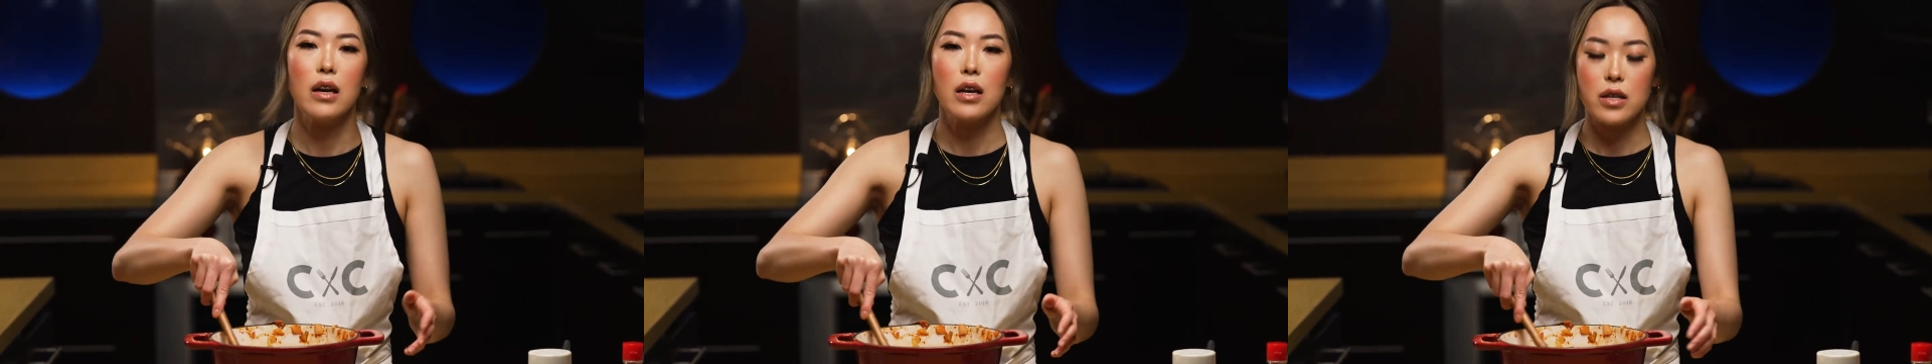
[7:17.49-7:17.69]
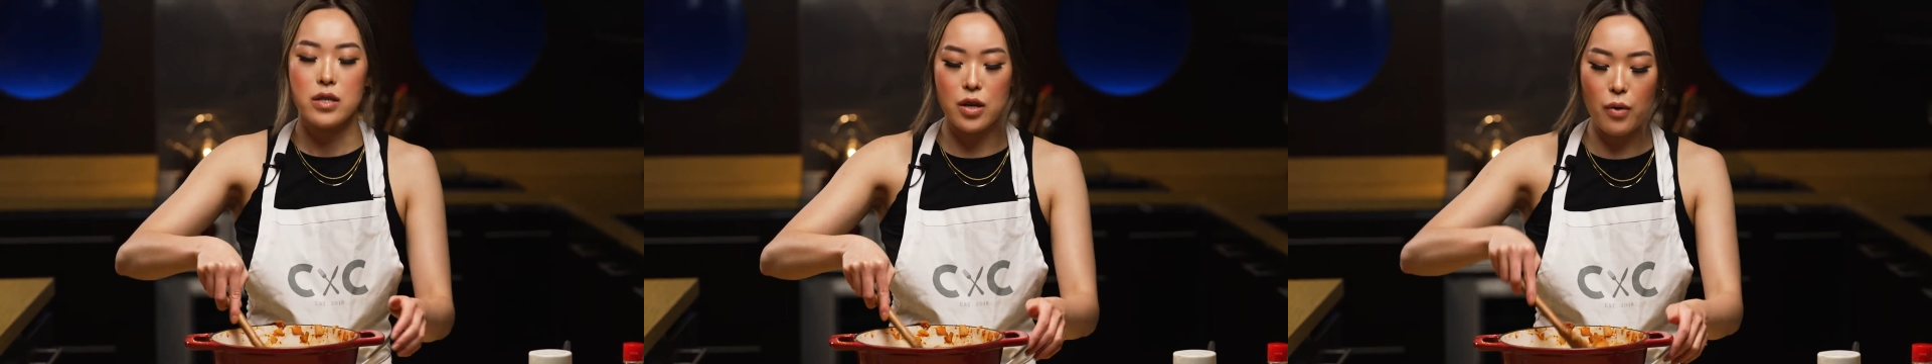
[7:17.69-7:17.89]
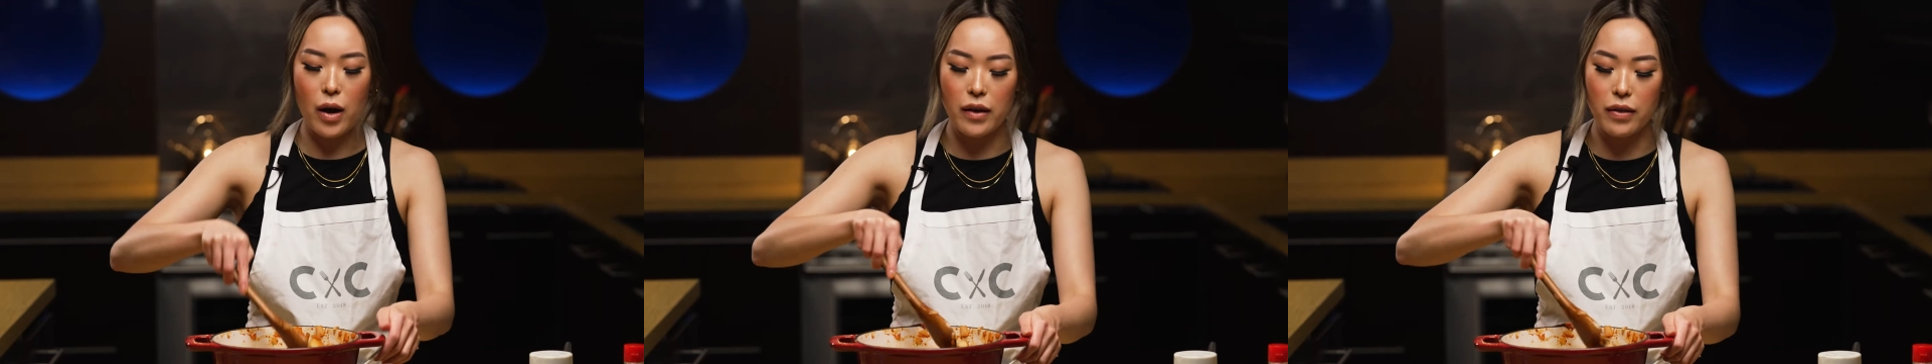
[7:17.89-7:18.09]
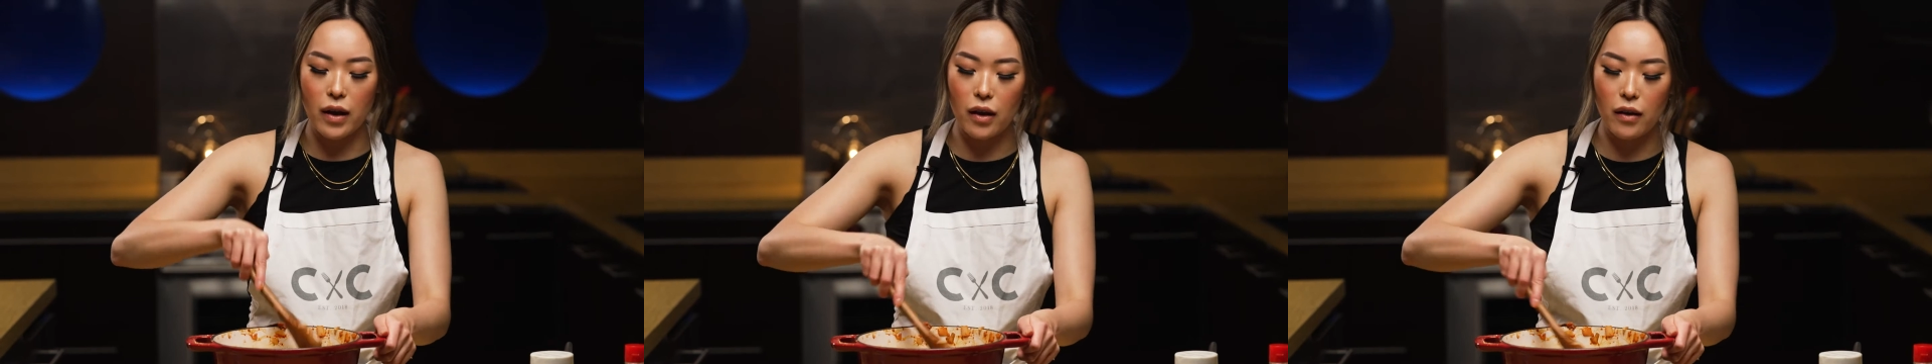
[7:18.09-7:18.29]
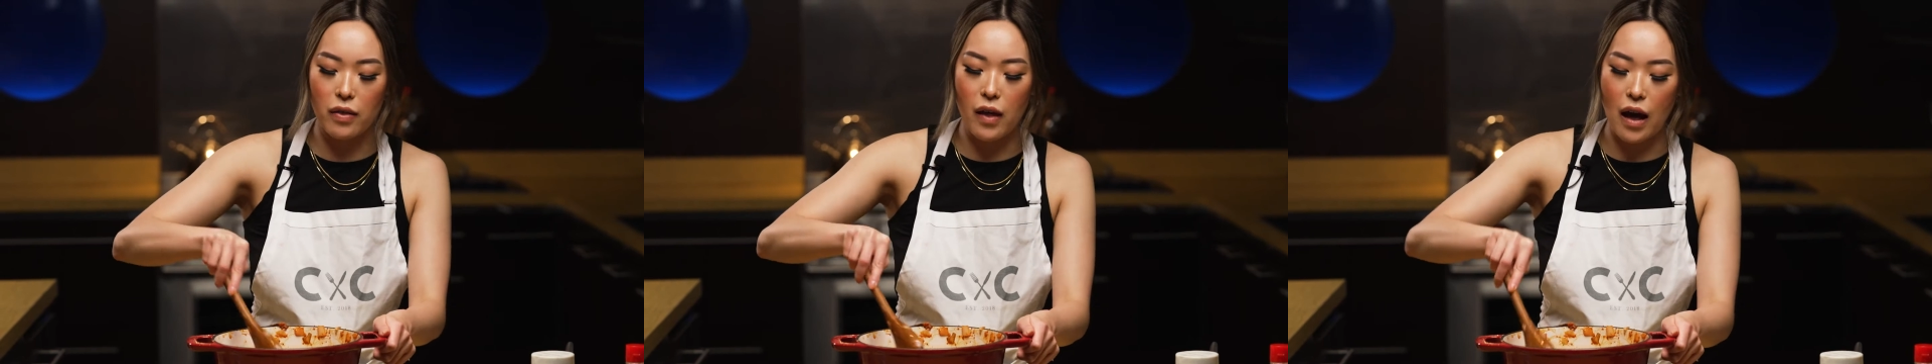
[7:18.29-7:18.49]
So I
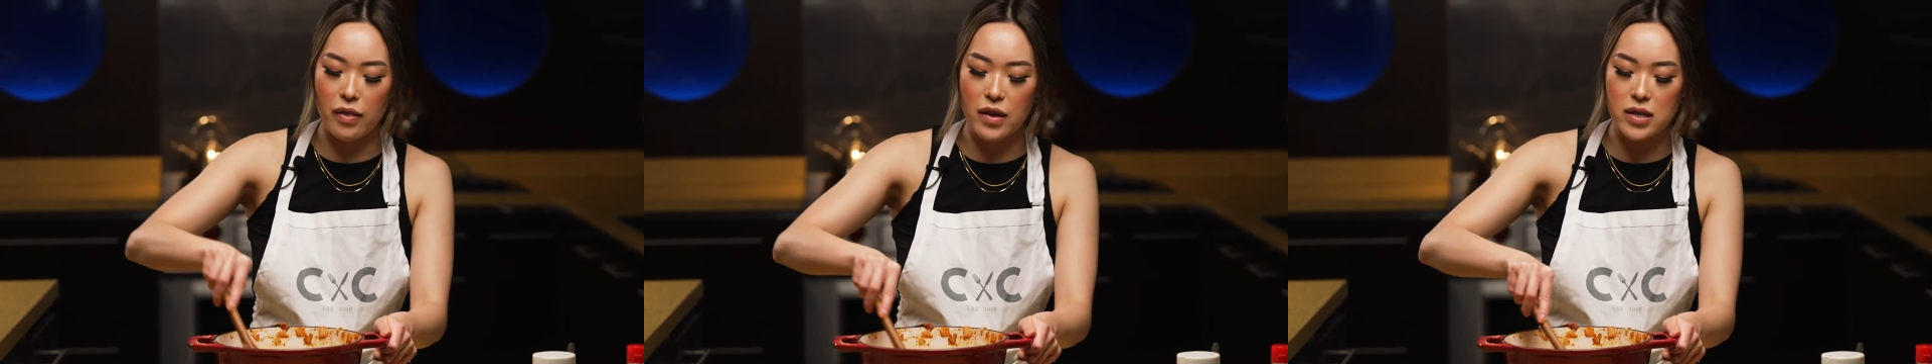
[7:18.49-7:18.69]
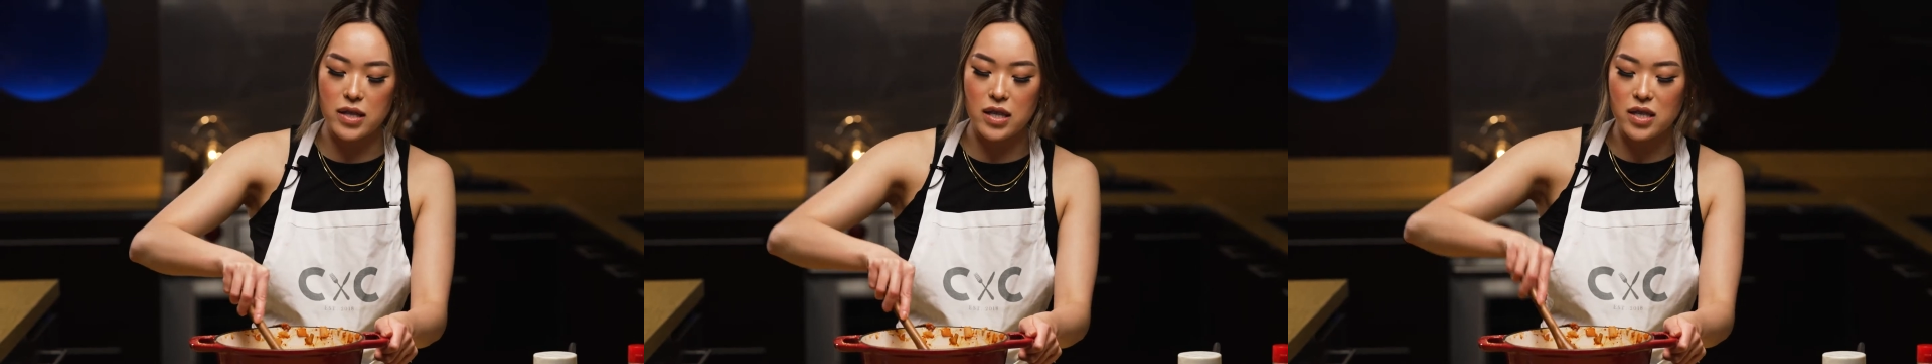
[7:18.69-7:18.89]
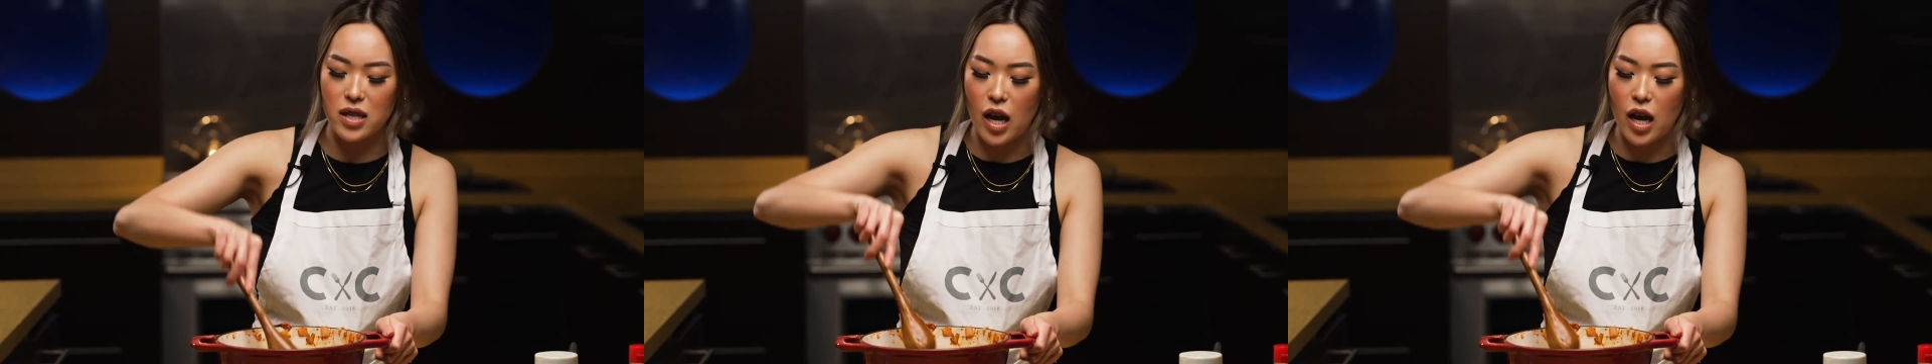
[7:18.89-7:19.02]
think that this is